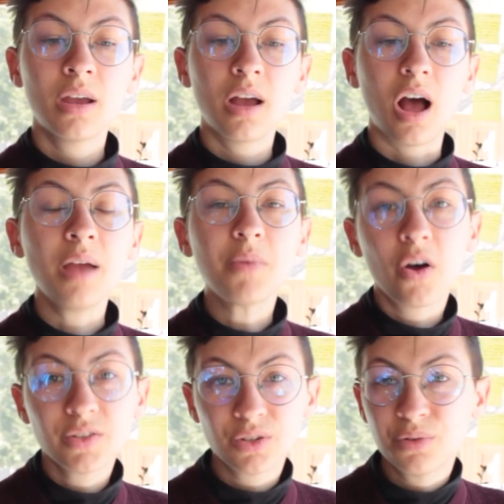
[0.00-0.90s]
I'm
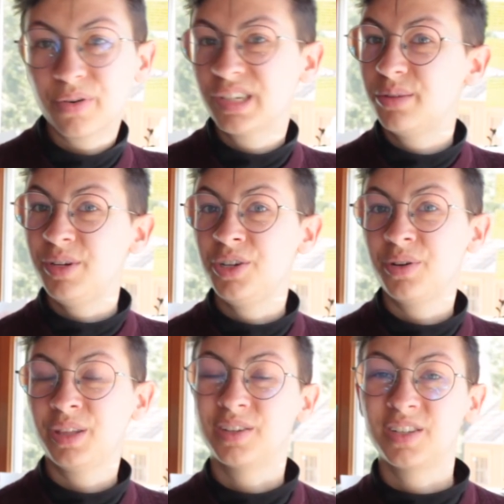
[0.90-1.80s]
also going to be
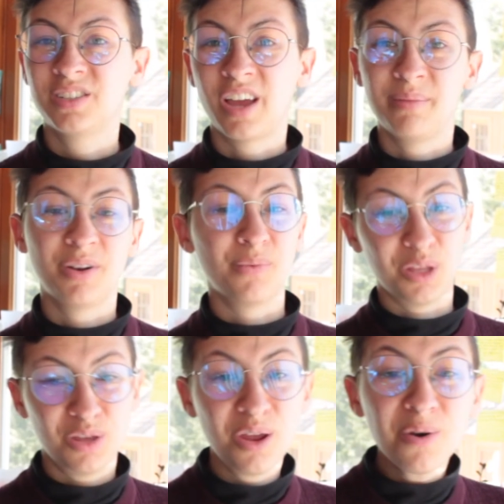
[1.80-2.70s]
doing this assignment
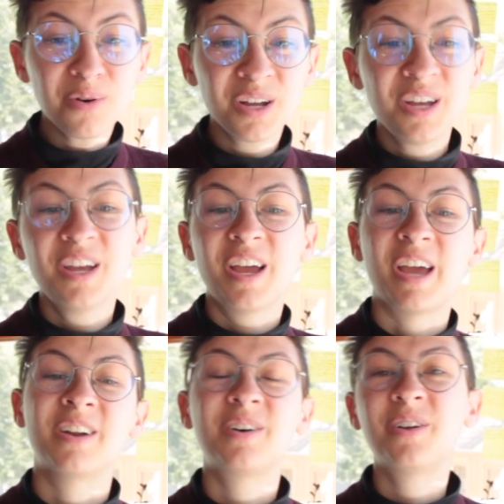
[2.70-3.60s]
with you,
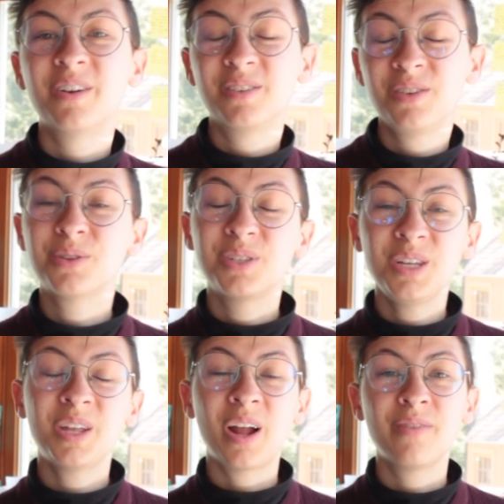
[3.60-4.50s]
and you'll
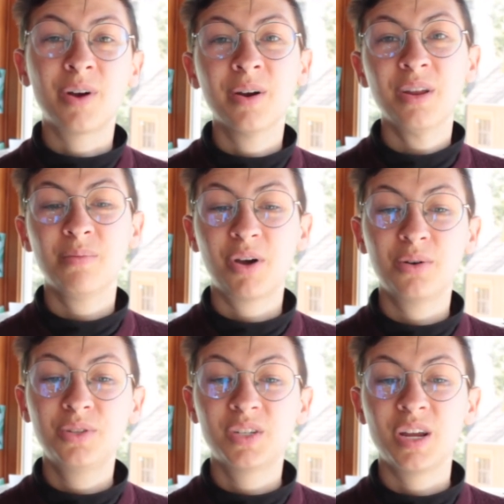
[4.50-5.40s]
see that I've already
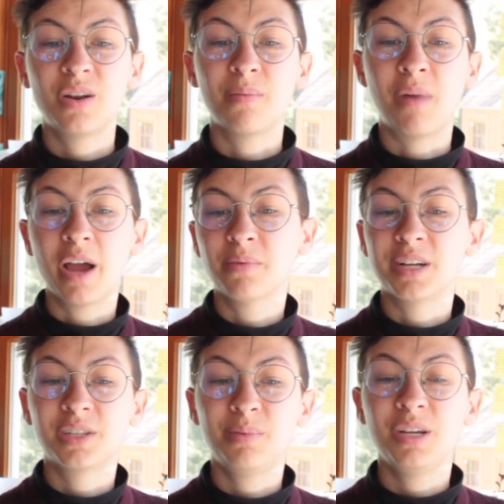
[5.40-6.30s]
posted my
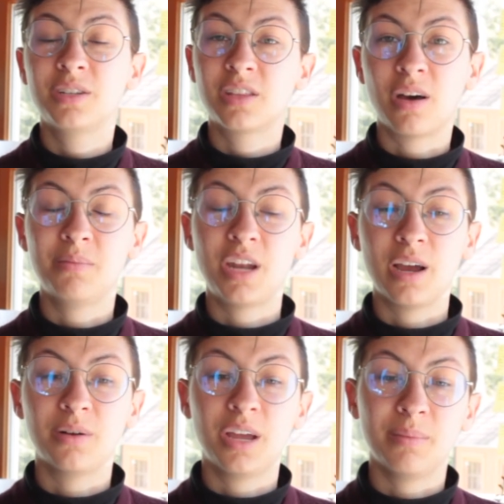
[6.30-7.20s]
recipes,
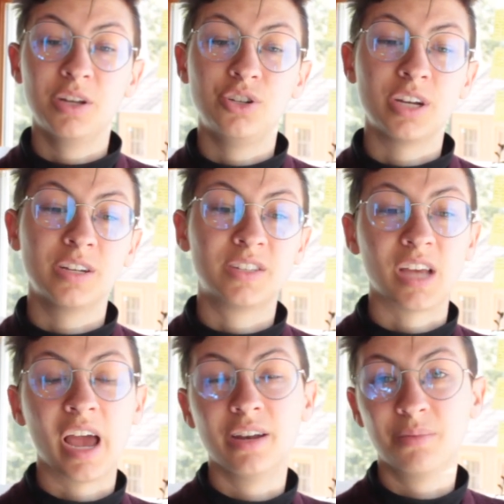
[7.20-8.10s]
thumbnail images,
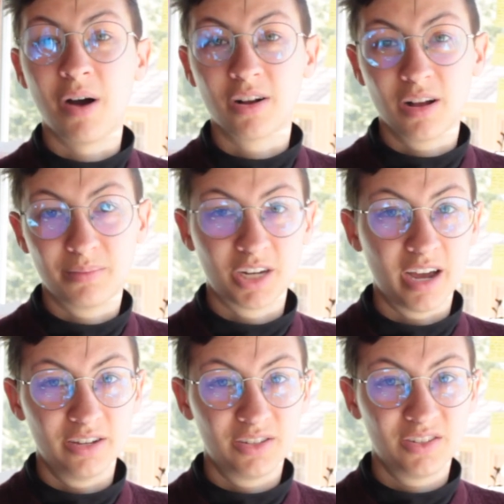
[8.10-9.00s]
and mock-up
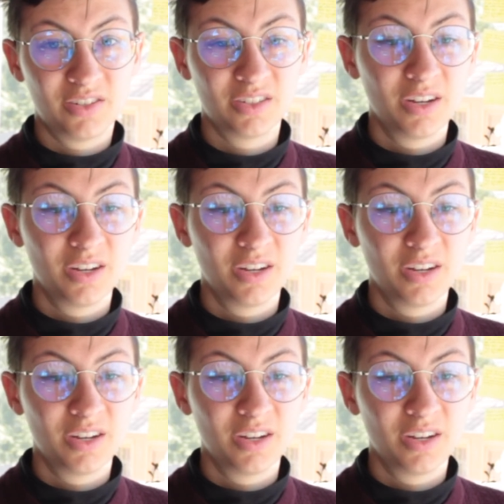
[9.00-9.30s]
tests.